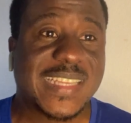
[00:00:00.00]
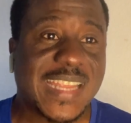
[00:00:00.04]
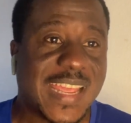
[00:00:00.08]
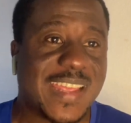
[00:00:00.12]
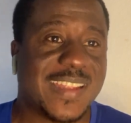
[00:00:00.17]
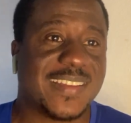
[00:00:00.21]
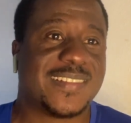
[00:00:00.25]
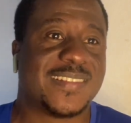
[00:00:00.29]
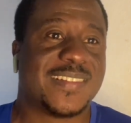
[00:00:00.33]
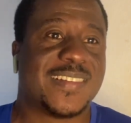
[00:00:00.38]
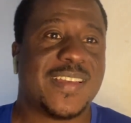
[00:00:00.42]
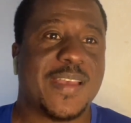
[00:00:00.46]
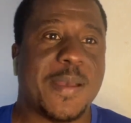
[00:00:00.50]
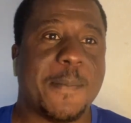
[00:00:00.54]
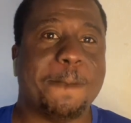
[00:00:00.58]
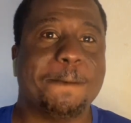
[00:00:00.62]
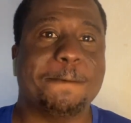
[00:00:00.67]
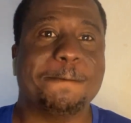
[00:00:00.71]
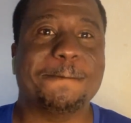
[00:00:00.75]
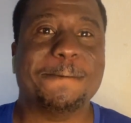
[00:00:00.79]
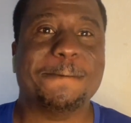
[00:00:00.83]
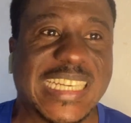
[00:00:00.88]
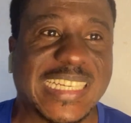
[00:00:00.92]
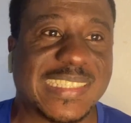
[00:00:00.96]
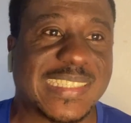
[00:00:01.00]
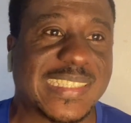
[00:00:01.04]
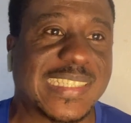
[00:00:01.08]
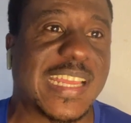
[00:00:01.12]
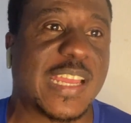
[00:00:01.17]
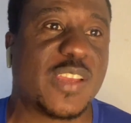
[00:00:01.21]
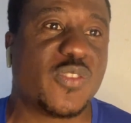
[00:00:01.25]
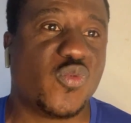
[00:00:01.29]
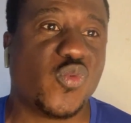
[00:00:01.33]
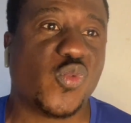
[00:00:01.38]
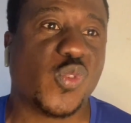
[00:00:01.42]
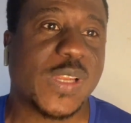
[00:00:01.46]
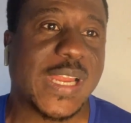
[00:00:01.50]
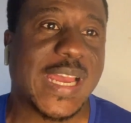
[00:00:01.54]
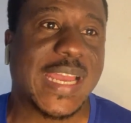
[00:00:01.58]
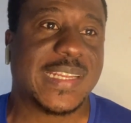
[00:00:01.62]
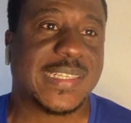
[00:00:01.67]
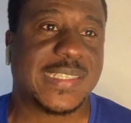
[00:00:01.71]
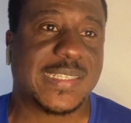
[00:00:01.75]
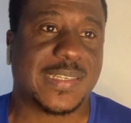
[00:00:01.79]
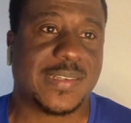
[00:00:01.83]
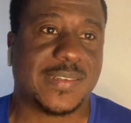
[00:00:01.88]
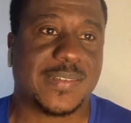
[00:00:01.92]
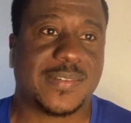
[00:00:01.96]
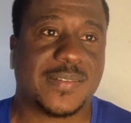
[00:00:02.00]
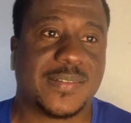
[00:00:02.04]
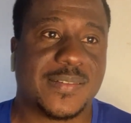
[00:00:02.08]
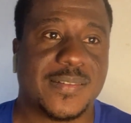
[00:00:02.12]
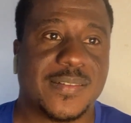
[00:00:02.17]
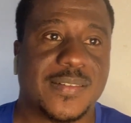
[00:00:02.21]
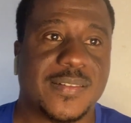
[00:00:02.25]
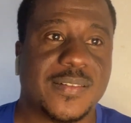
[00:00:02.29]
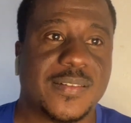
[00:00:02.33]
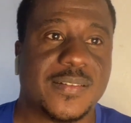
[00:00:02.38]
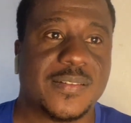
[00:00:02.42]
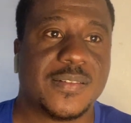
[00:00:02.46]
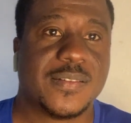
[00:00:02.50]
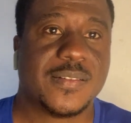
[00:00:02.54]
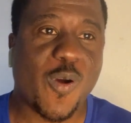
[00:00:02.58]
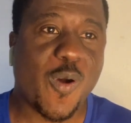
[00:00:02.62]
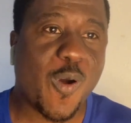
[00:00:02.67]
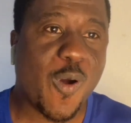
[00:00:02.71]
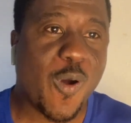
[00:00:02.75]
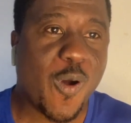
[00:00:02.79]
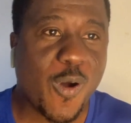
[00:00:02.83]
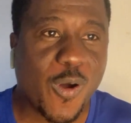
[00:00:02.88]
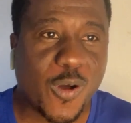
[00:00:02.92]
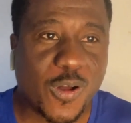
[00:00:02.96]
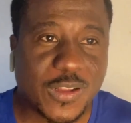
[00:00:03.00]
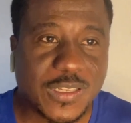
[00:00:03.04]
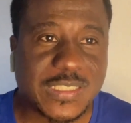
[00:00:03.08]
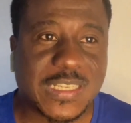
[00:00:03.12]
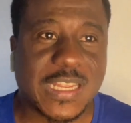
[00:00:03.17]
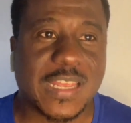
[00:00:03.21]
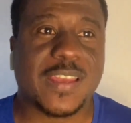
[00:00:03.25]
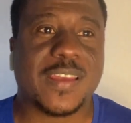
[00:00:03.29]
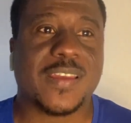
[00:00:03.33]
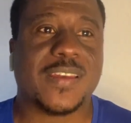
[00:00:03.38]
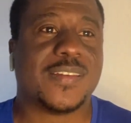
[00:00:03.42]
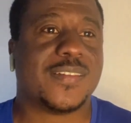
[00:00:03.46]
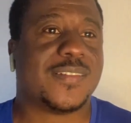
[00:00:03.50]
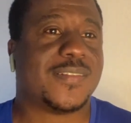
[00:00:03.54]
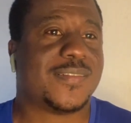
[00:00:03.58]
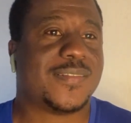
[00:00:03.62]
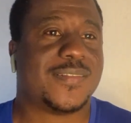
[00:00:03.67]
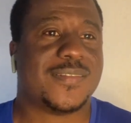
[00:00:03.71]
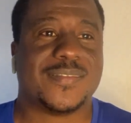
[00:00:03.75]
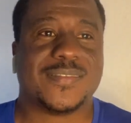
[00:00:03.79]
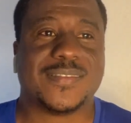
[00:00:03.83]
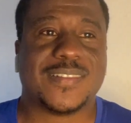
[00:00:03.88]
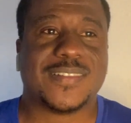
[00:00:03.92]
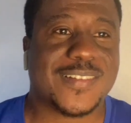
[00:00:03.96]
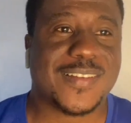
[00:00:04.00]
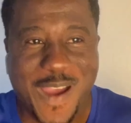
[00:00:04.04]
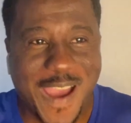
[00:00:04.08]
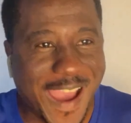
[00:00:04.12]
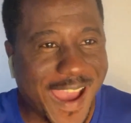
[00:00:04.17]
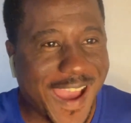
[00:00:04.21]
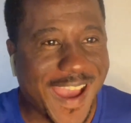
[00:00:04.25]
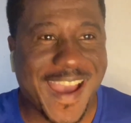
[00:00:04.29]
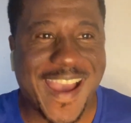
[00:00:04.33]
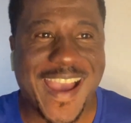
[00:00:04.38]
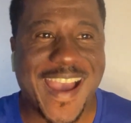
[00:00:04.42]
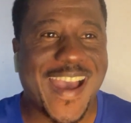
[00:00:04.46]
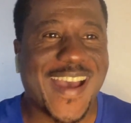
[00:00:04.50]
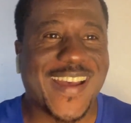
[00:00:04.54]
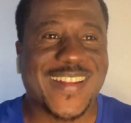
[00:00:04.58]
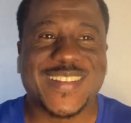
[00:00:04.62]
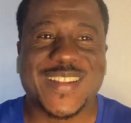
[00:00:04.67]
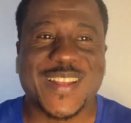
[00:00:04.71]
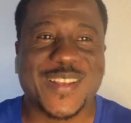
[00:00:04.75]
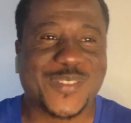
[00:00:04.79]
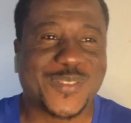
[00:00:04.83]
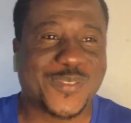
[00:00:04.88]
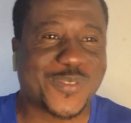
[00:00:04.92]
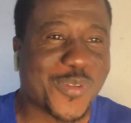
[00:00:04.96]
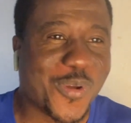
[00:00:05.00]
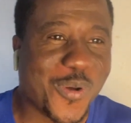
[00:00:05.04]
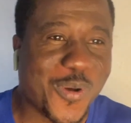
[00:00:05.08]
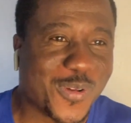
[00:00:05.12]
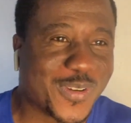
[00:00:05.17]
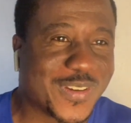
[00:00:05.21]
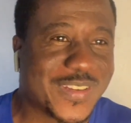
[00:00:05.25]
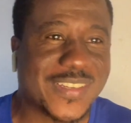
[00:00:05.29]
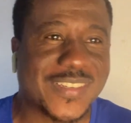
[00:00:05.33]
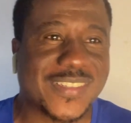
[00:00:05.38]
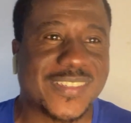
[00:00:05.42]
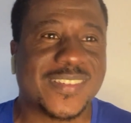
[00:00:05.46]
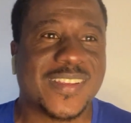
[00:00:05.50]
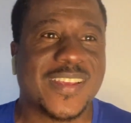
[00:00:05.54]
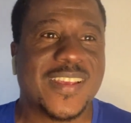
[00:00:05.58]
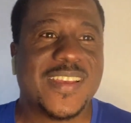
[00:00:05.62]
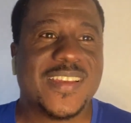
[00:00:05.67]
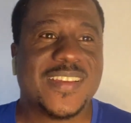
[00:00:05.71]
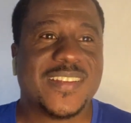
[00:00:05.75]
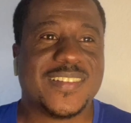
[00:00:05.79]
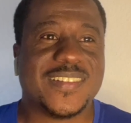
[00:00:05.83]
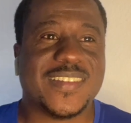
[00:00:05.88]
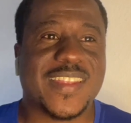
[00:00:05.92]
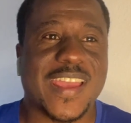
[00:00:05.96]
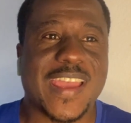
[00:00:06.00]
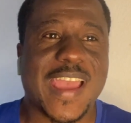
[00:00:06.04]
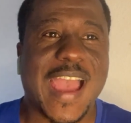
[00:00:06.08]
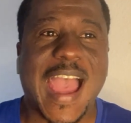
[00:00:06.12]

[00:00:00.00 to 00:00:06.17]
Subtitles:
But then Manchester United, after all the brouhaha, the stories,